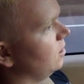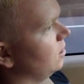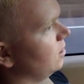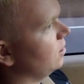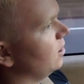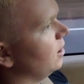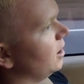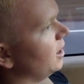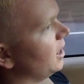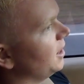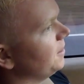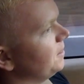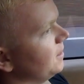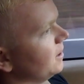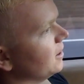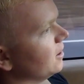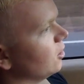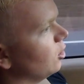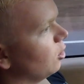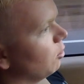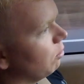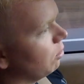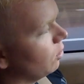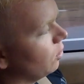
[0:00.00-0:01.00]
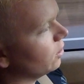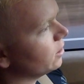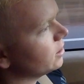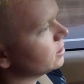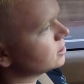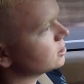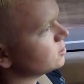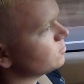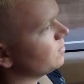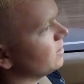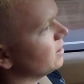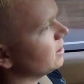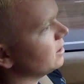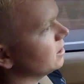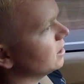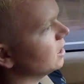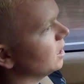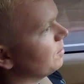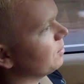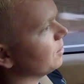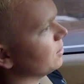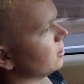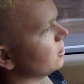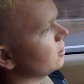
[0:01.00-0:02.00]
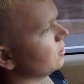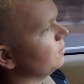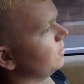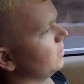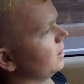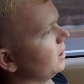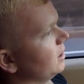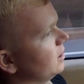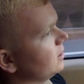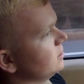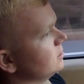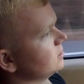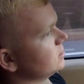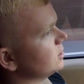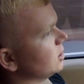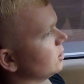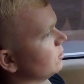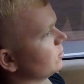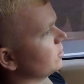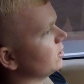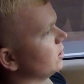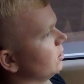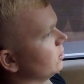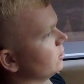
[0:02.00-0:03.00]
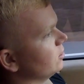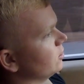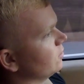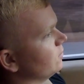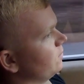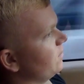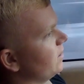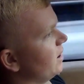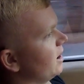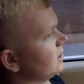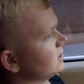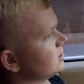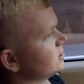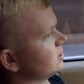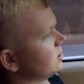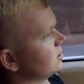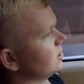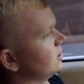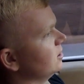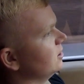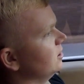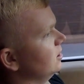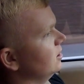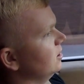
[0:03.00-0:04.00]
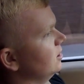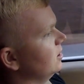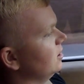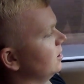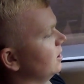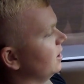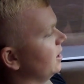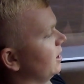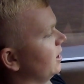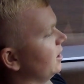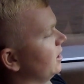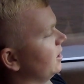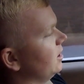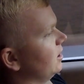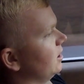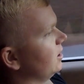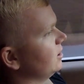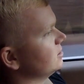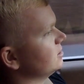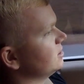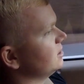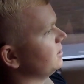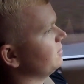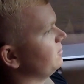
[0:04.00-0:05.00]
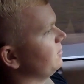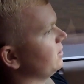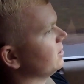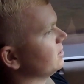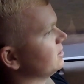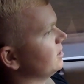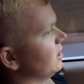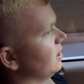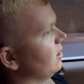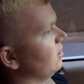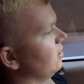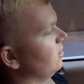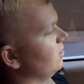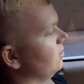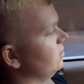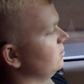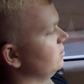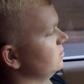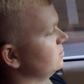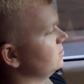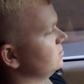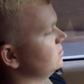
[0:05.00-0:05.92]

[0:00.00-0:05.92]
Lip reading: Alright, I think old boy is speeding up a little bit, so I'm going to go a little faster and see if you can tell.